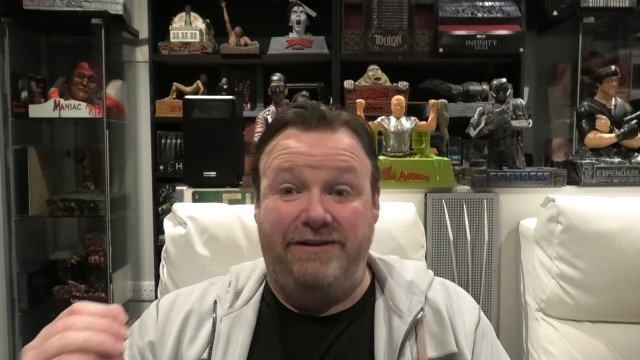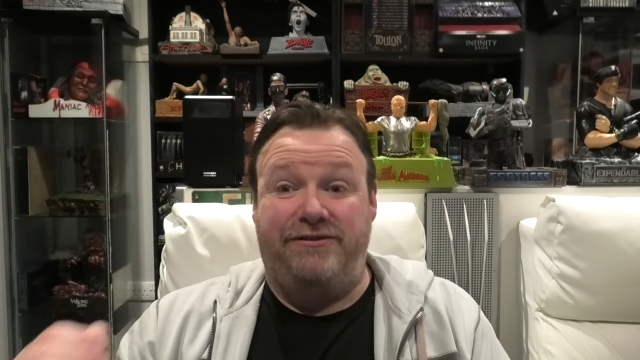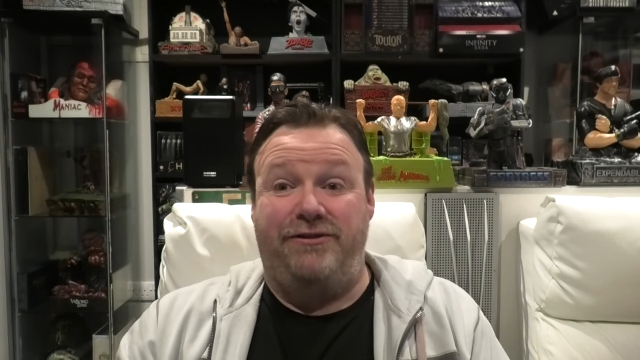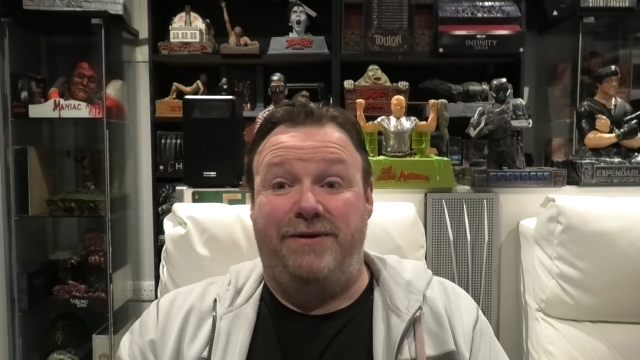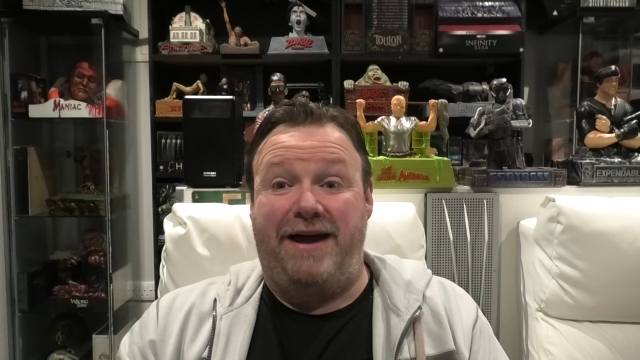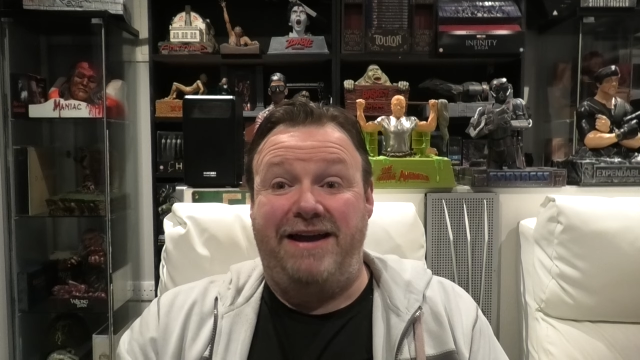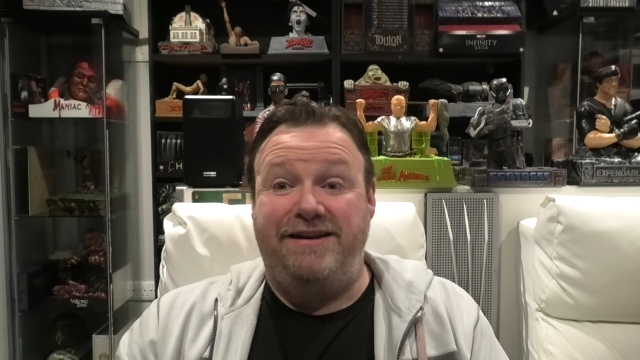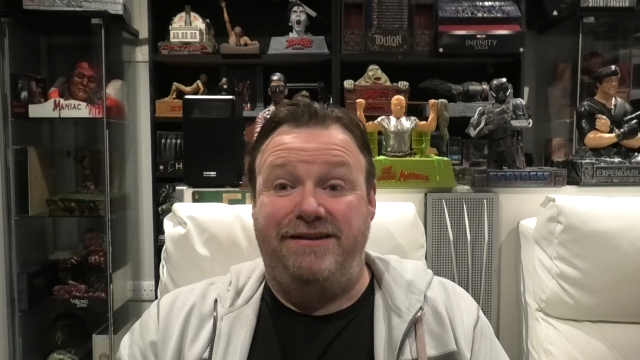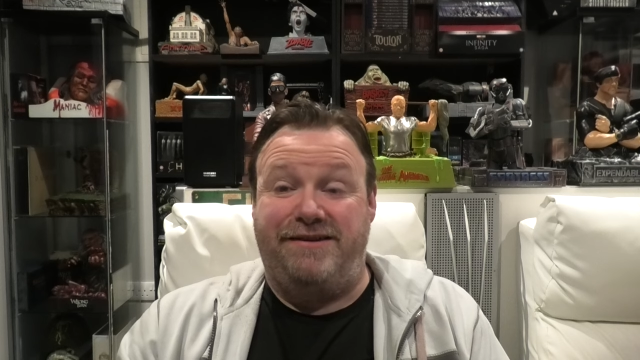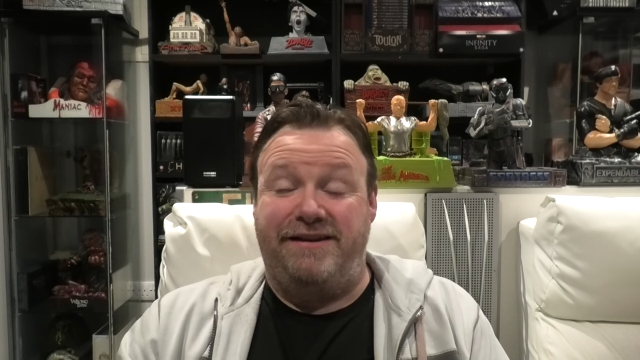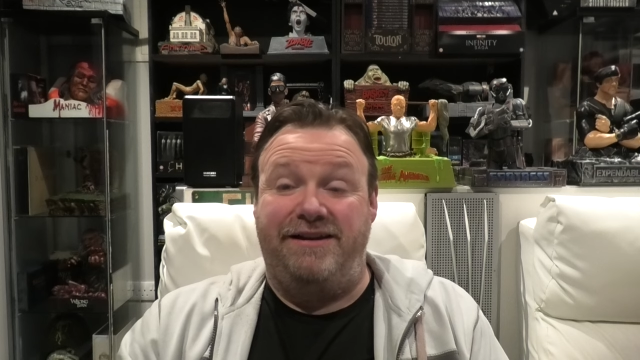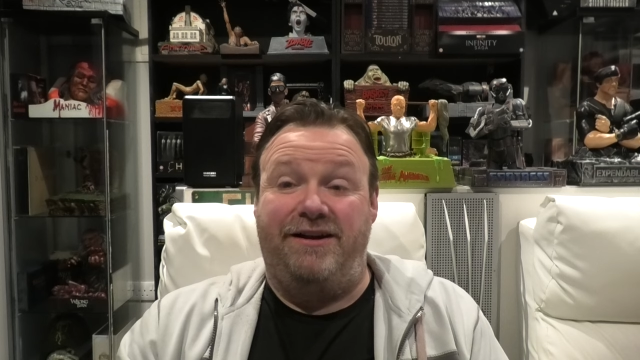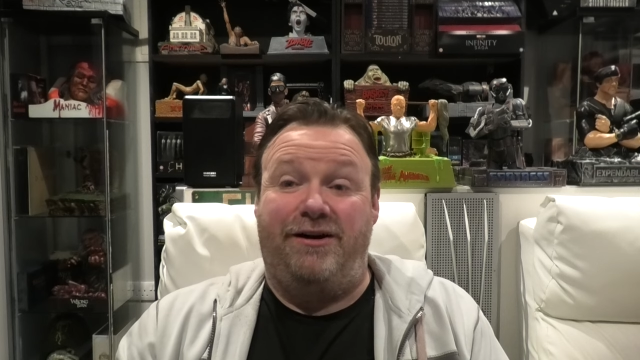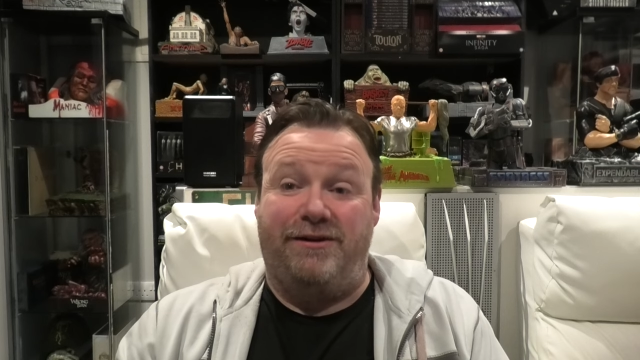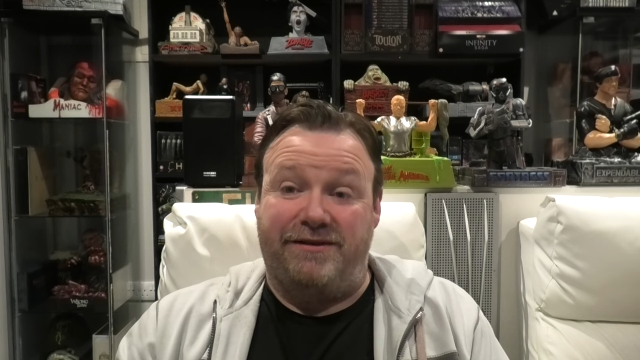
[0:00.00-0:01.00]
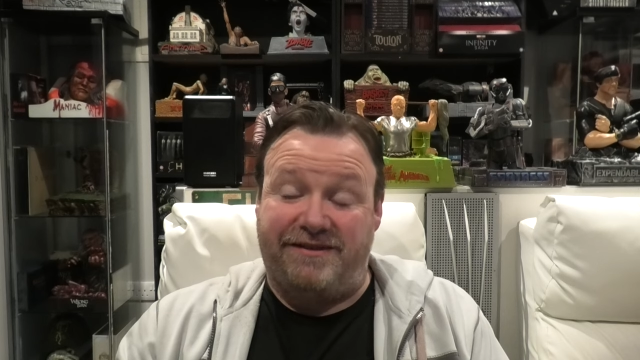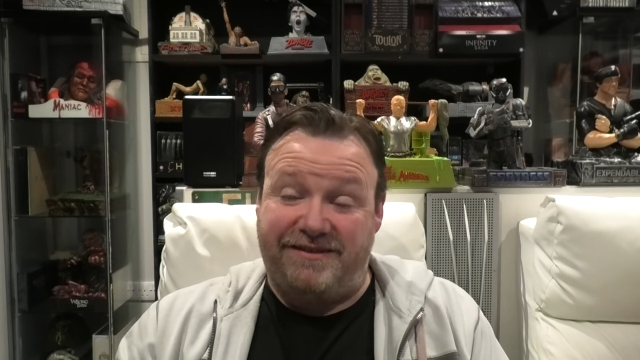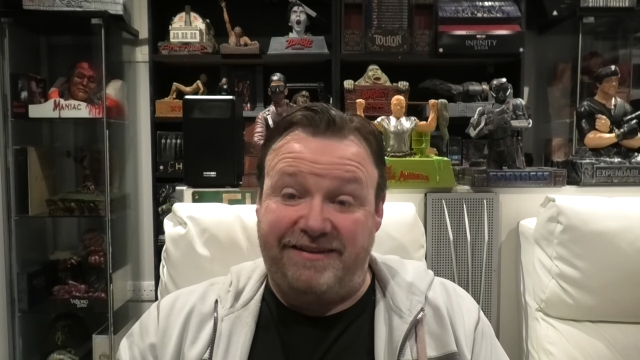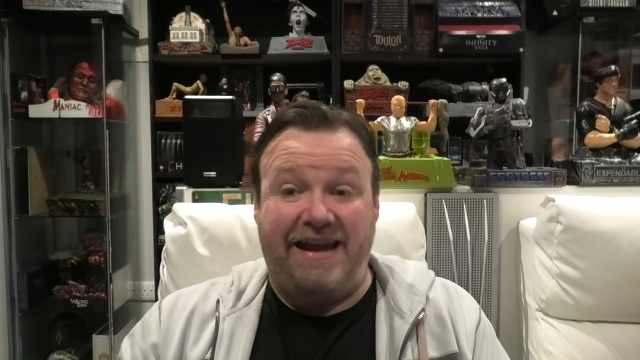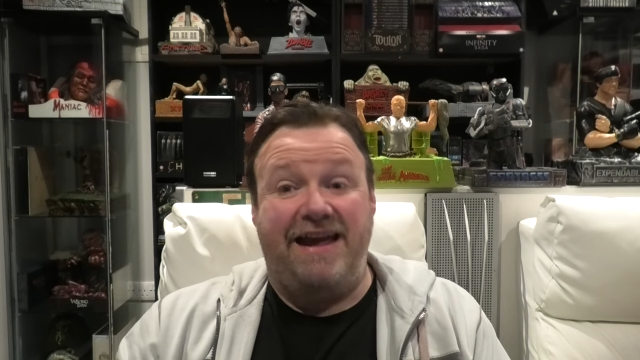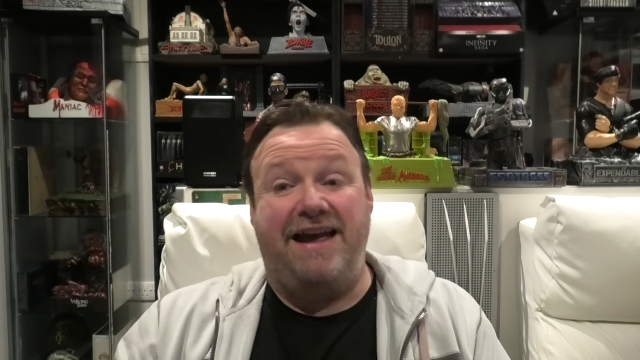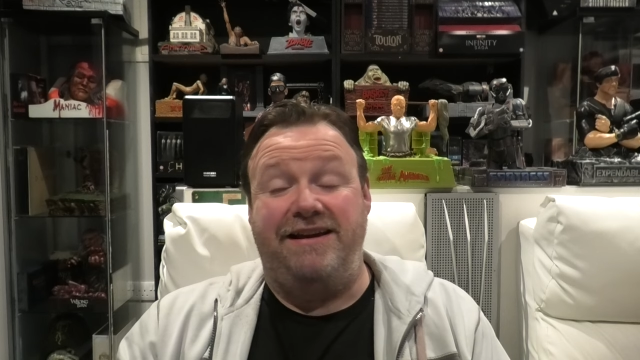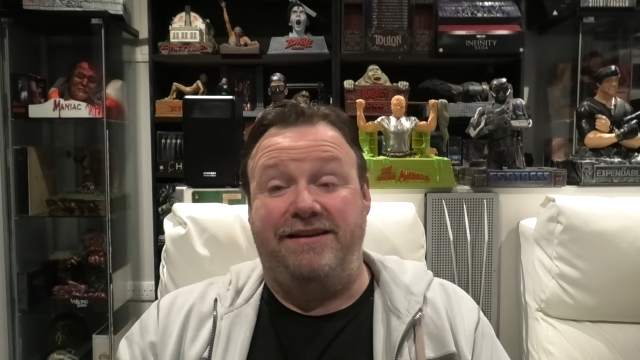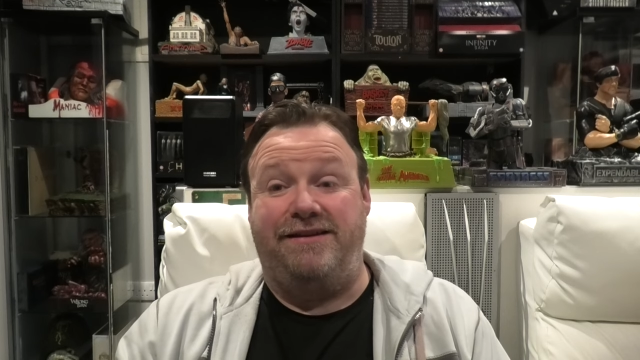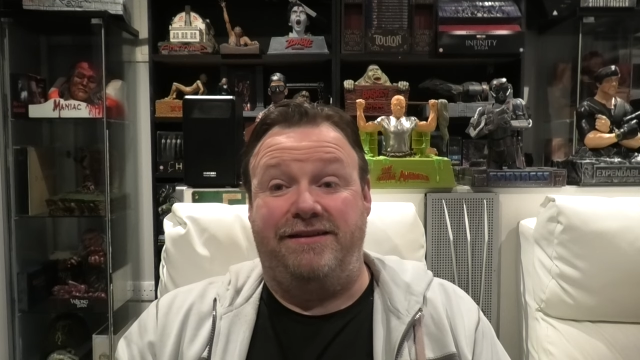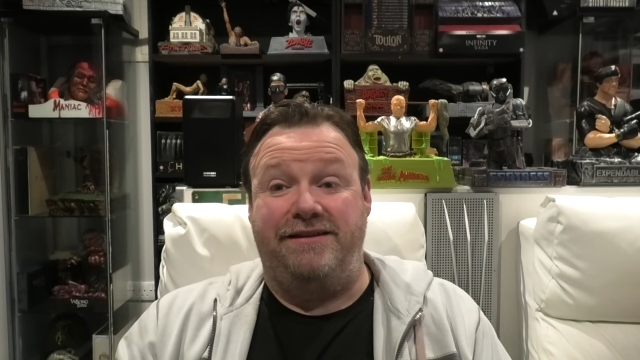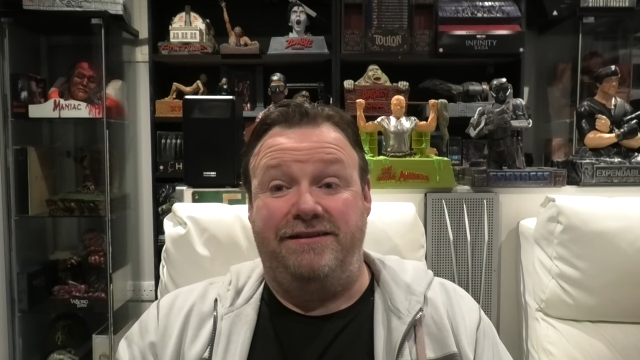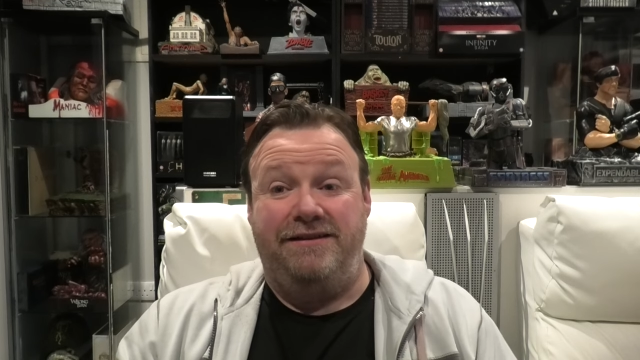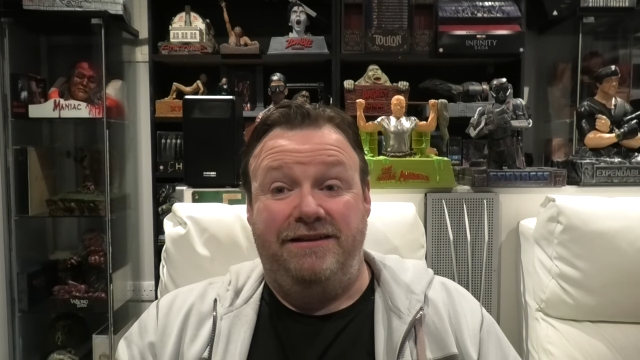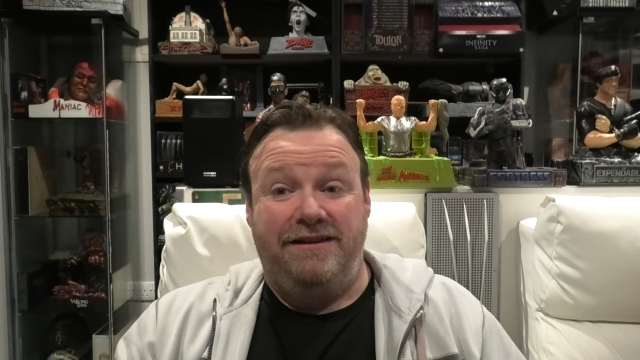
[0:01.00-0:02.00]
I do anything or say
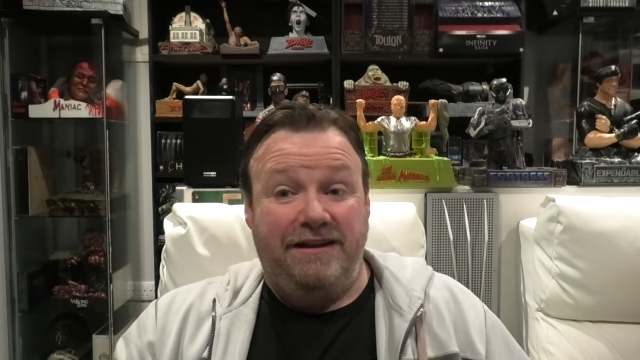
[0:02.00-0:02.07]
anything,